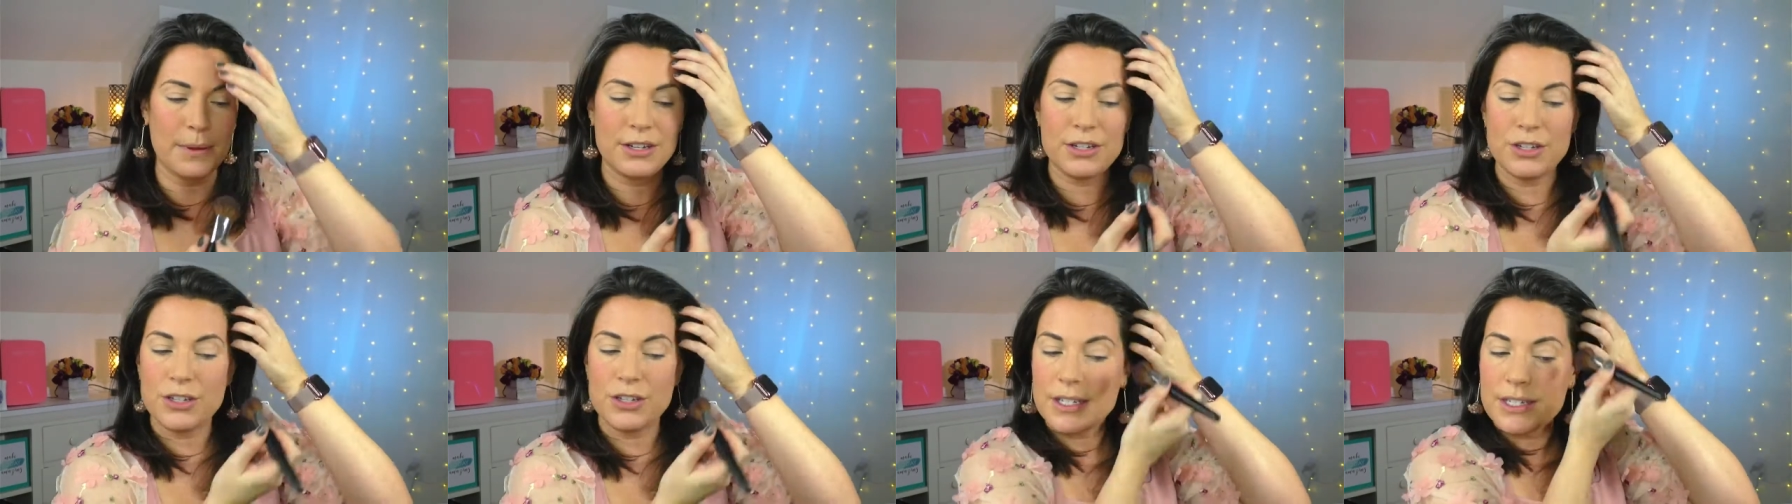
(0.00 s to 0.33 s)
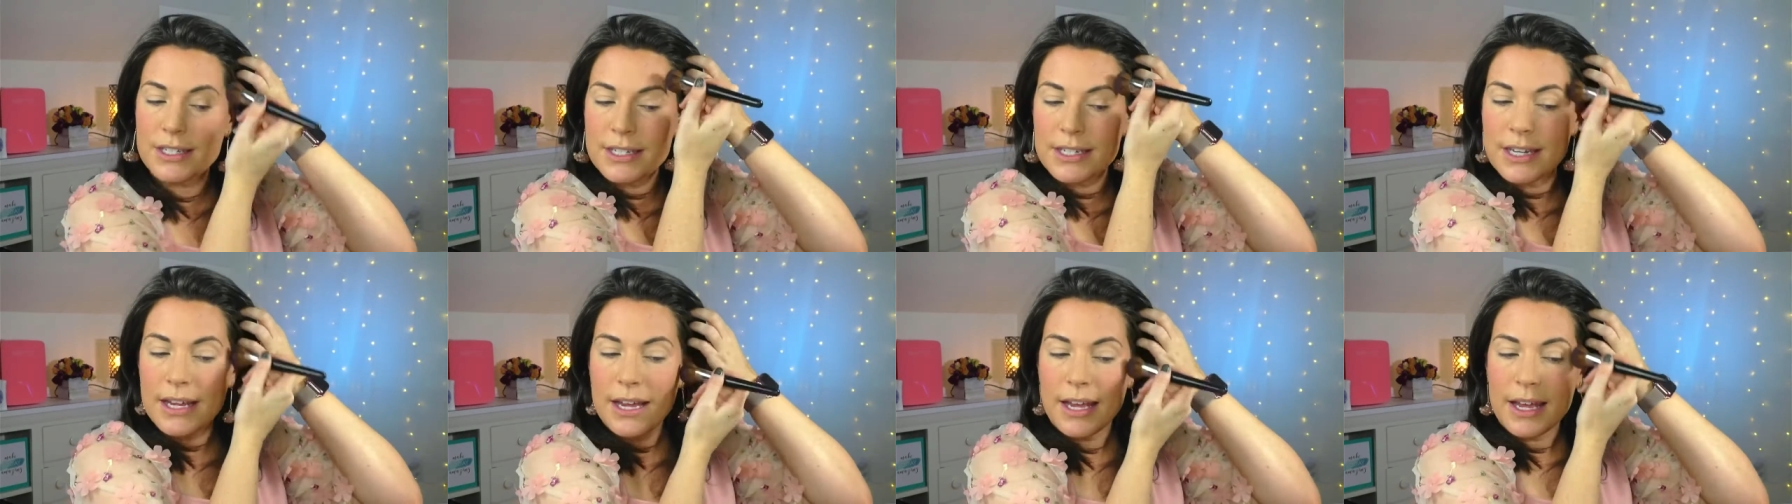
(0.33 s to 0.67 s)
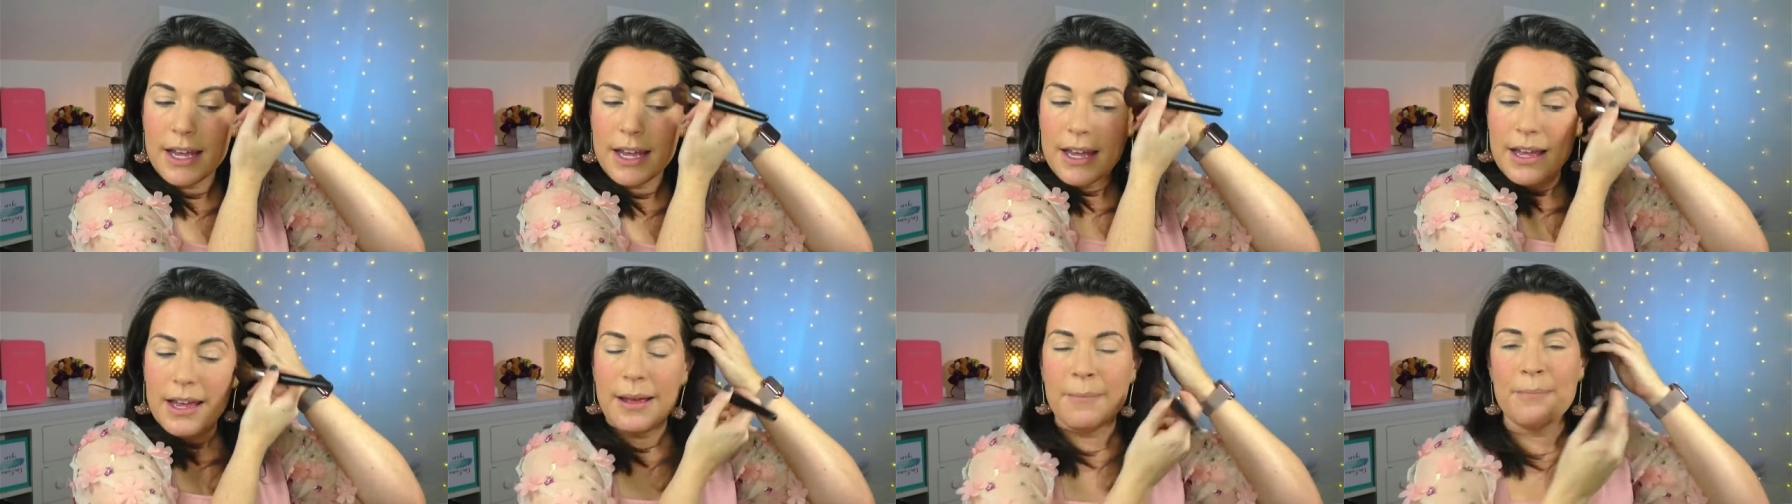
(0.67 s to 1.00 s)

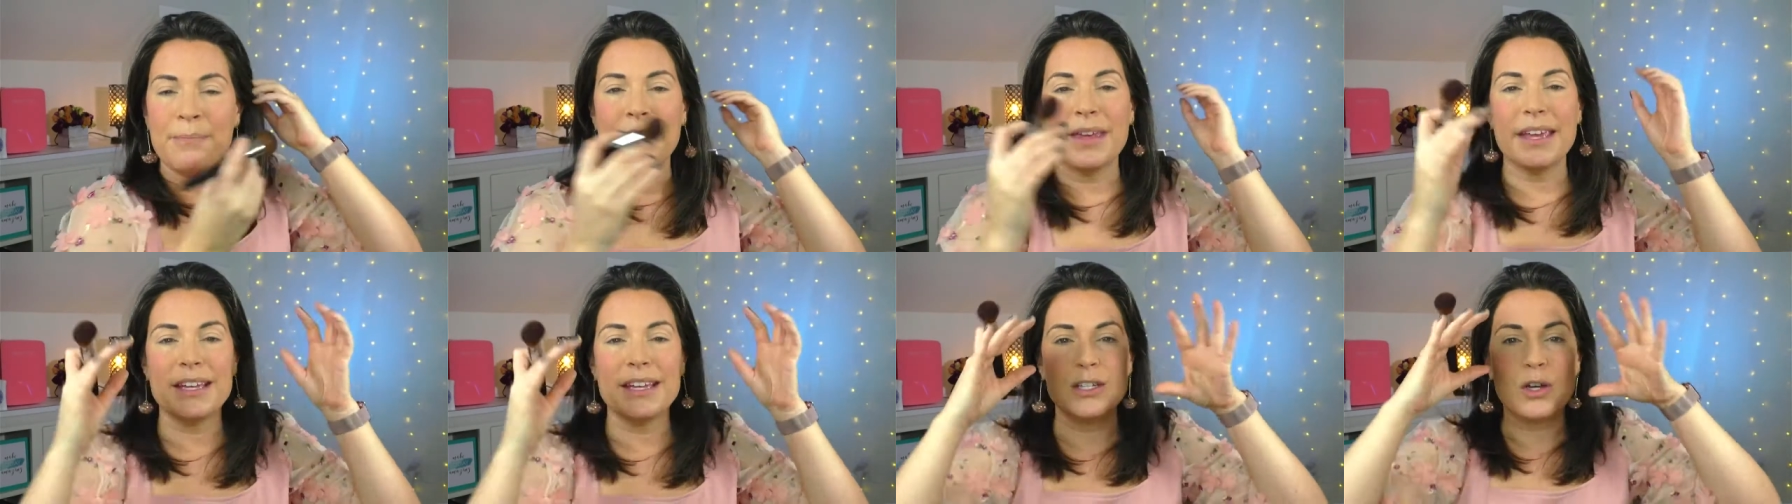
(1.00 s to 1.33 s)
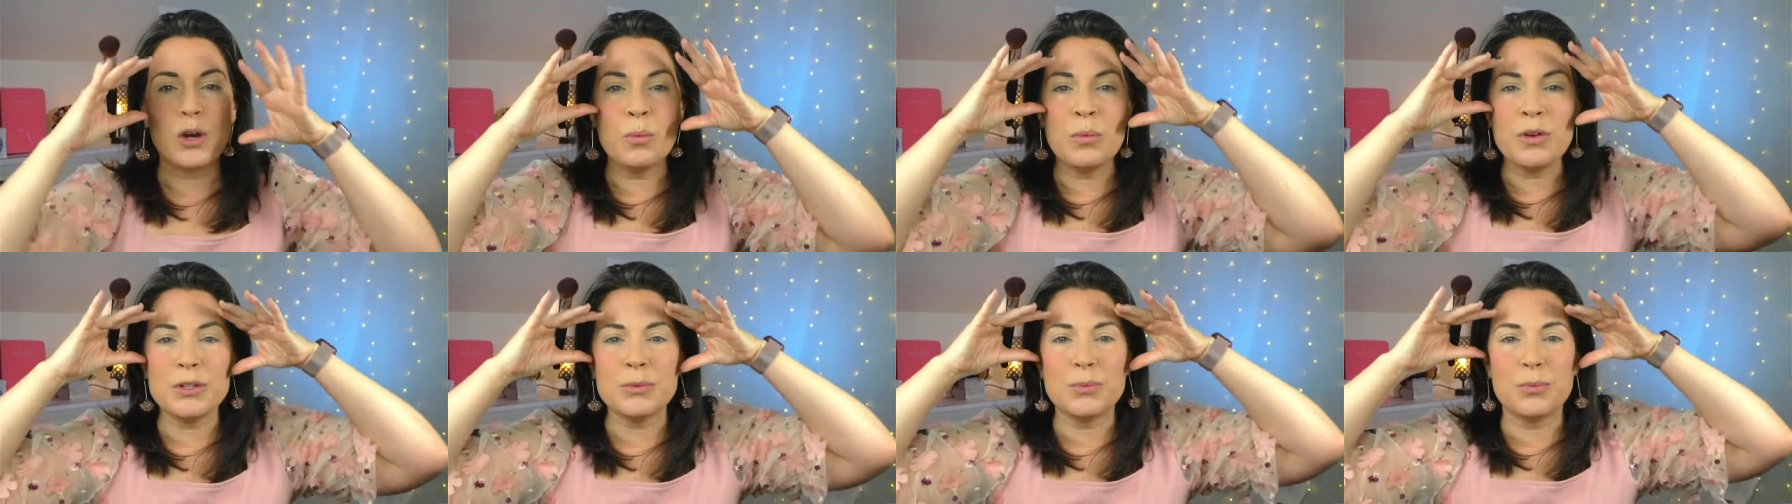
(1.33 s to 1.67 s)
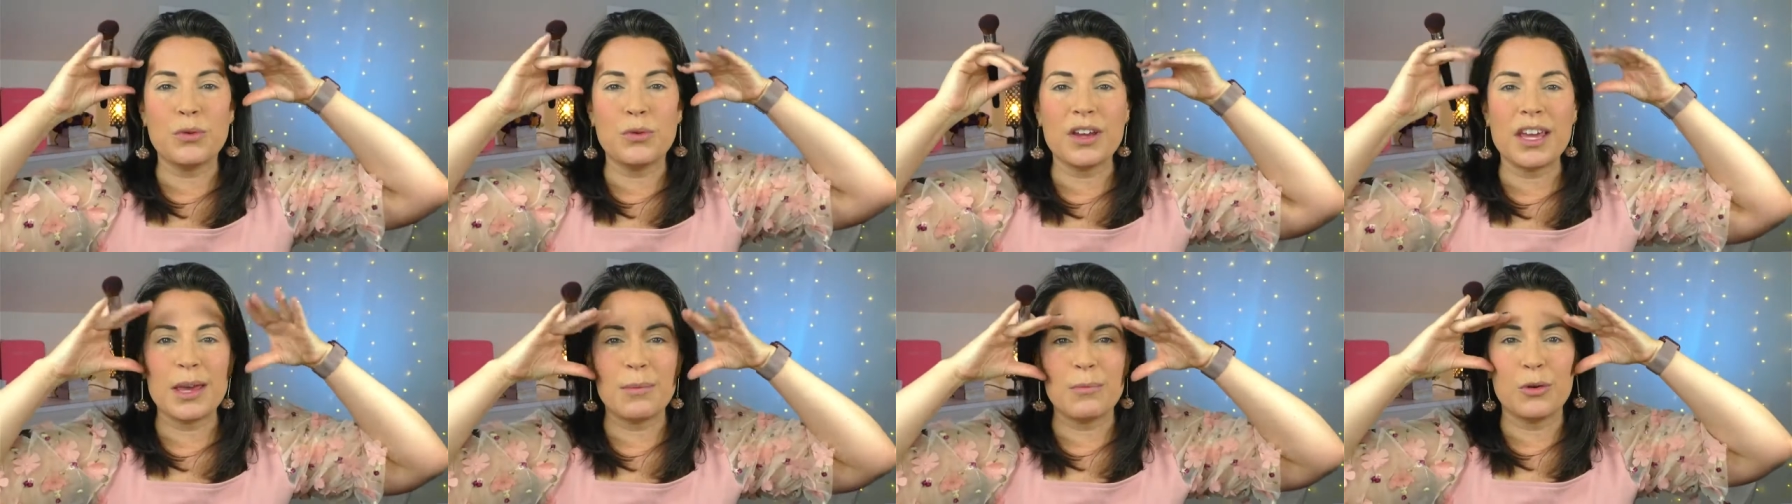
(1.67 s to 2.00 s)
It's almost
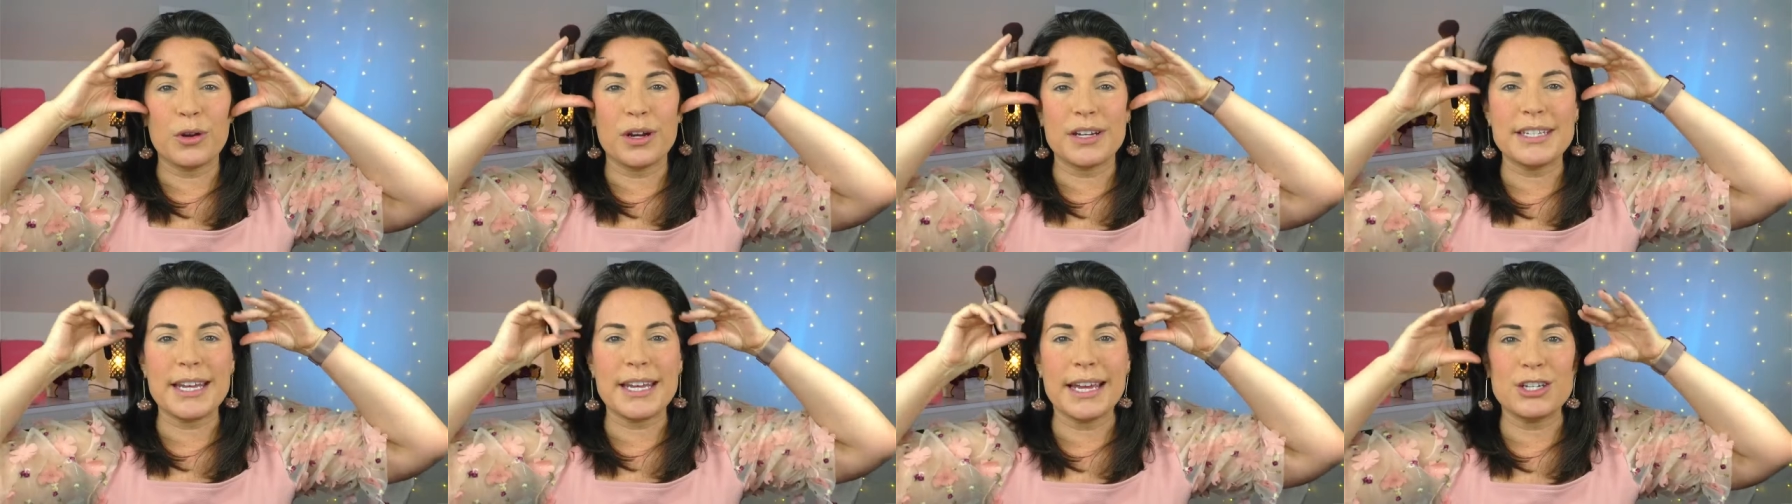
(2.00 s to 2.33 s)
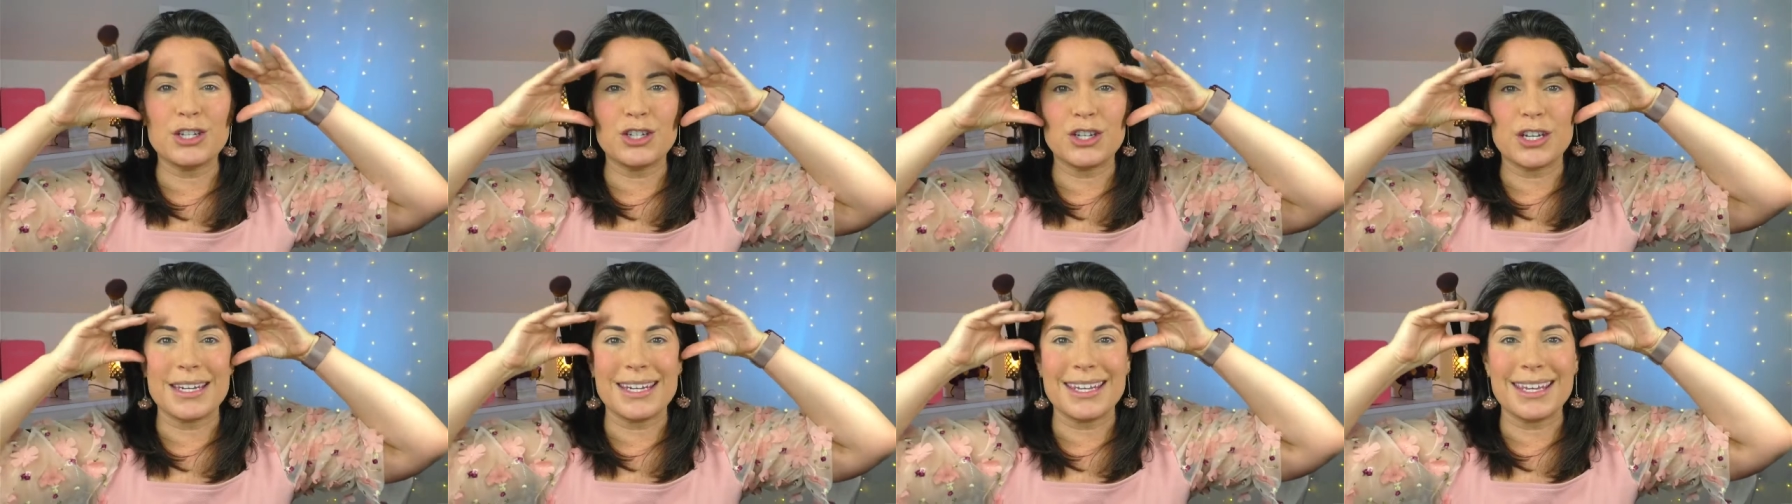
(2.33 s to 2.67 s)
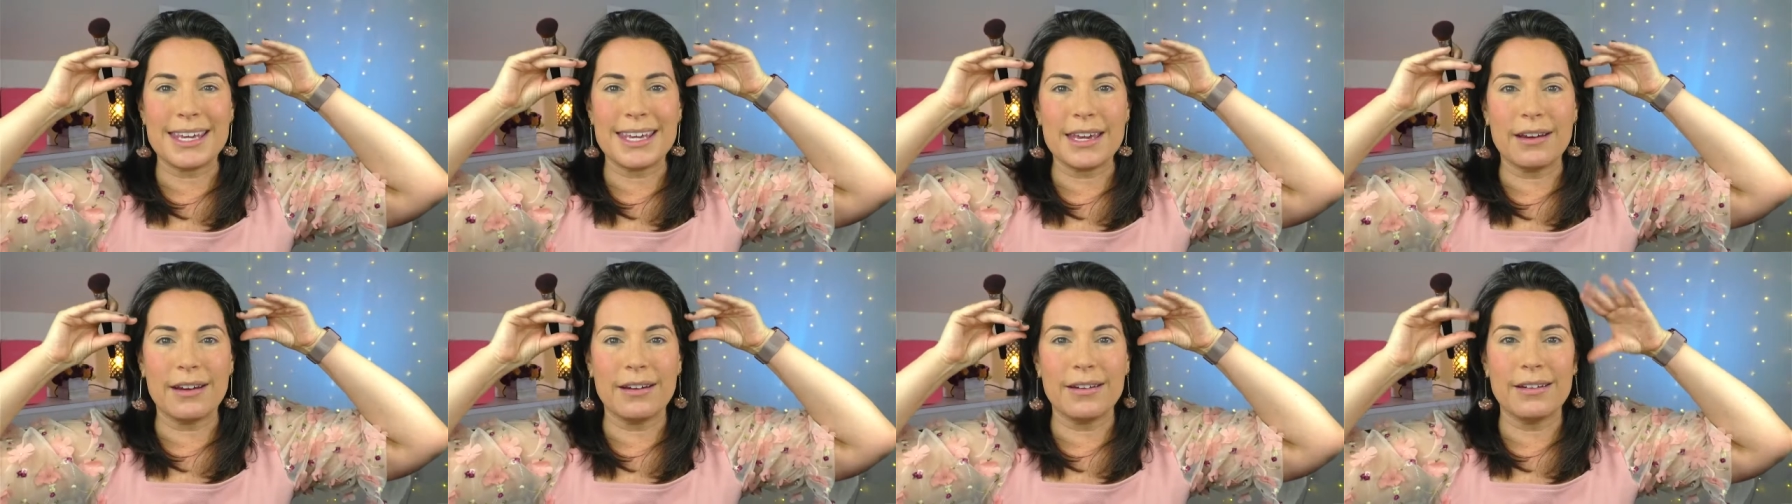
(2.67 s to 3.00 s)
bringing more attention
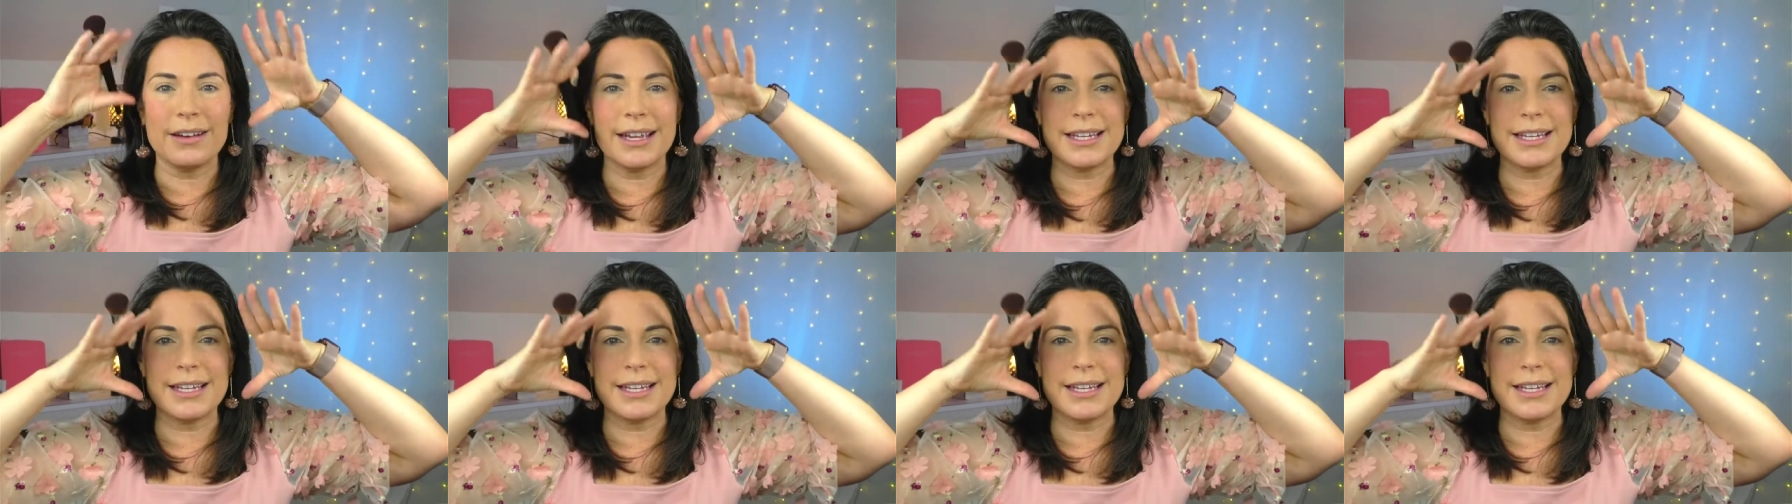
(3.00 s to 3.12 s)
here.